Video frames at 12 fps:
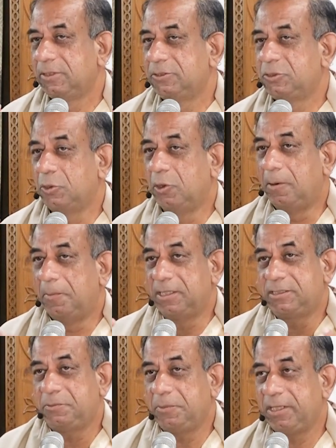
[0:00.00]
Soham
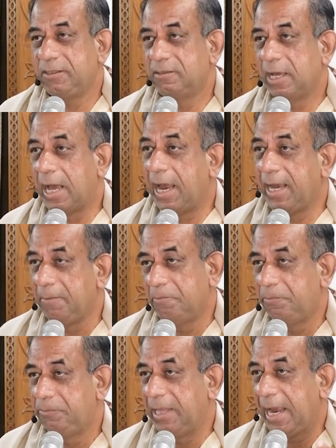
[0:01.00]
Asmi, I
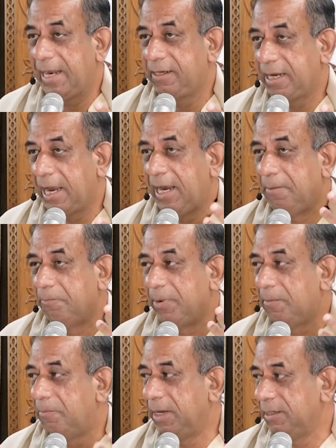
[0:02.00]
am that, I am
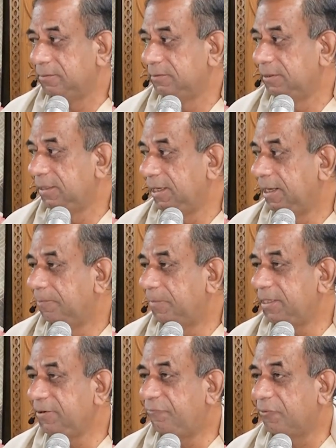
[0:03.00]
Brahman.
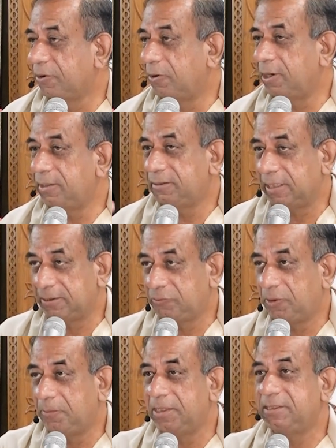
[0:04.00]
But he forgot
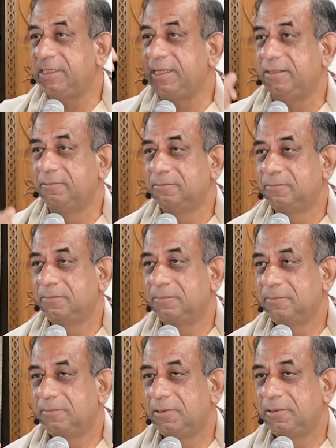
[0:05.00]
Tattvamasi.
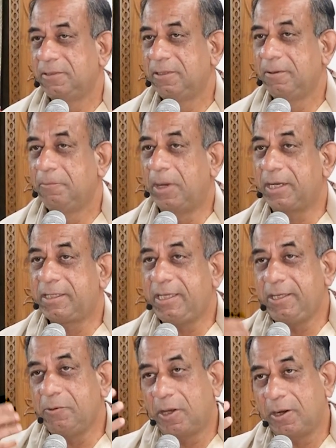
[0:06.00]
Monkey,
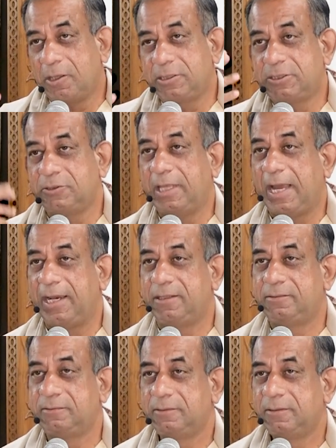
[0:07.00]
you are also that.
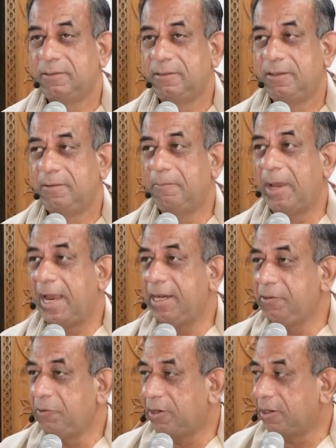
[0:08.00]

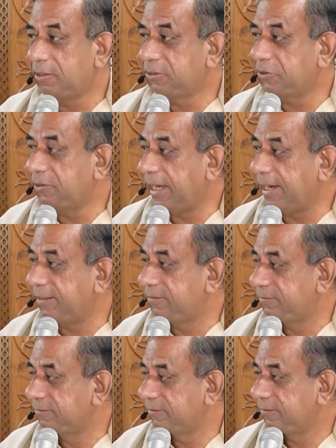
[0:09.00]
Man, you are also that.